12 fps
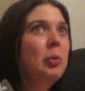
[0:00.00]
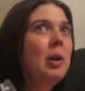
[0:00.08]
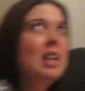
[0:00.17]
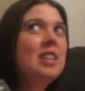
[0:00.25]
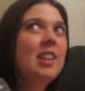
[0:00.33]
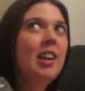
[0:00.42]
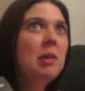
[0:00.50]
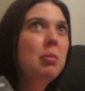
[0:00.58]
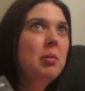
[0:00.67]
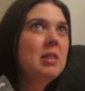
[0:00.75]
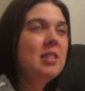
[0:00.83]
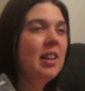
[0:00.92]
A weekday, I
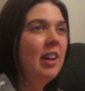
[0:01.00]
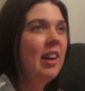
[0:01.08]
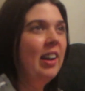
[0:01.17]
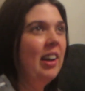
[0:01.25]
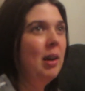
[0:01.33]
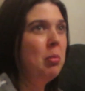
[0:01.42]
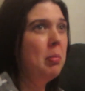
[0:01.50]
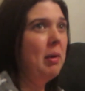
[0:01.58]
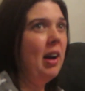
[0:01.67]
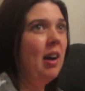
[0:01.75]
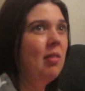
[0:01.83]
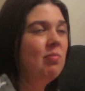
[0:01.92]
probably say I get up
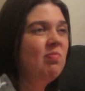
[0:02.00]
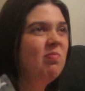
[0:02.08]
about